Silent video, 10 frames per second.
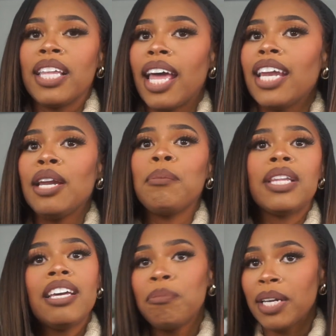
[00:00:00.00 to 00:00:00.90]
They didn't
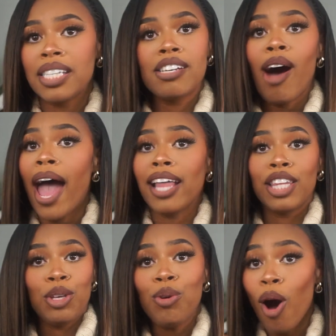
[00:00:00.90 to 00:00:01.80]
believe me until I had the
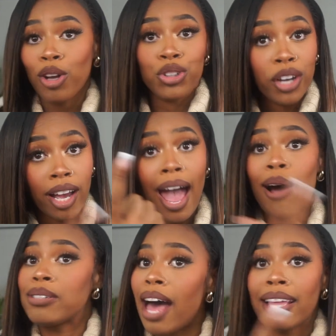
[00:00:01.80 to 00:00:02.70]
U-Haul truck
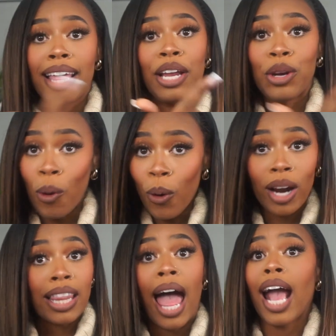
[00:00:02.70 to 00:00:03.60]
outside their door,
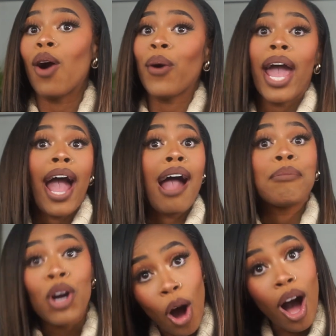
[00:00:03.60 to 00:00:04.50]
like, okay, I'm
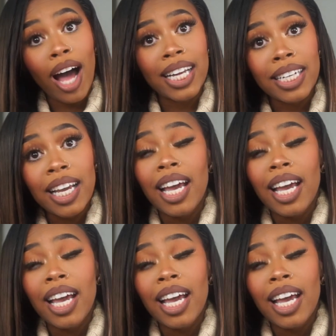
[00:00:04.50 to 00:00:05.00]
gone.